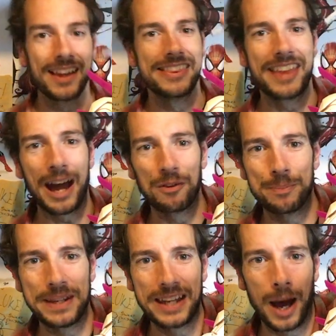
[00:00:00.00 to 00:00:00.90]
That would
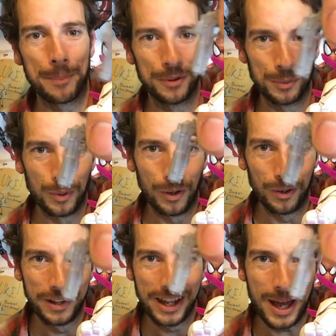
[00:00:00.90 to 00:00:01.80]
be up on the
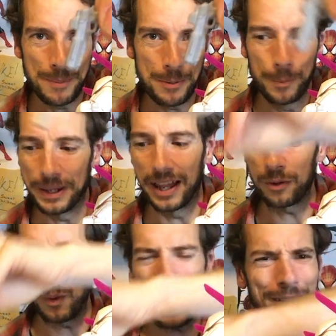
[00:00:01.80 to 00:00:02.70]
wall. And people would be
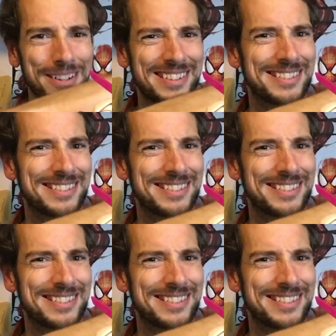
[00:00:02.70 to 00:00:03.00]
like, wow,